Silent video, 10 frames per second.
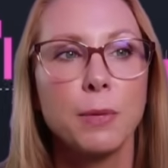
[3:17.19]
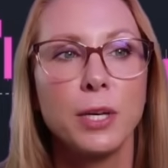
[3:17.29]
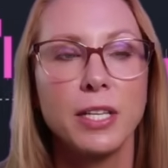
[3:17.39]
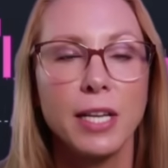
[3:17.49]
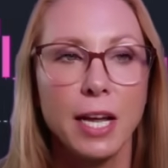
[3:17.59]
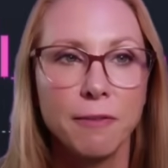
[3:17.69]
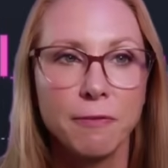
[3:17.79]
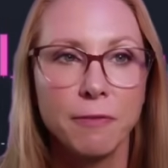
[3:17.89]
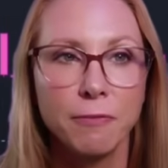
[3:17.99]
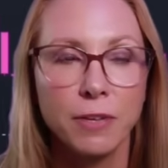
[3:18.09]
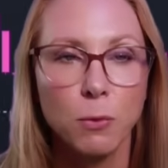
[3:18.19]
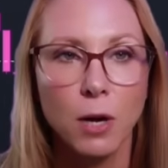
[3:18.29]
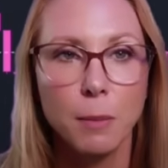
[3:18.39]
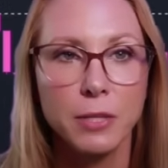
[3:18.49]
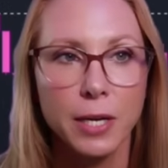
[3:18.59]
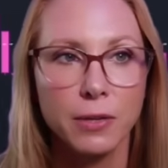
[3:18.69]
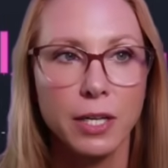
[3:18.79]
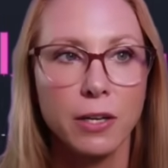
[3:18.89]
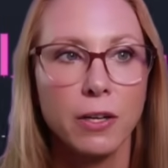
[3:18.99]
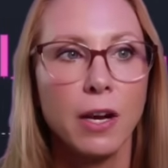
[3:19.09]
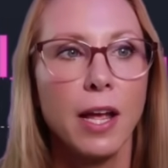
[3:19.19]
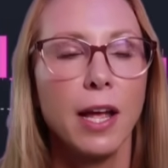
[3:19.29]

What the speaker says: and we did have VWAP down here,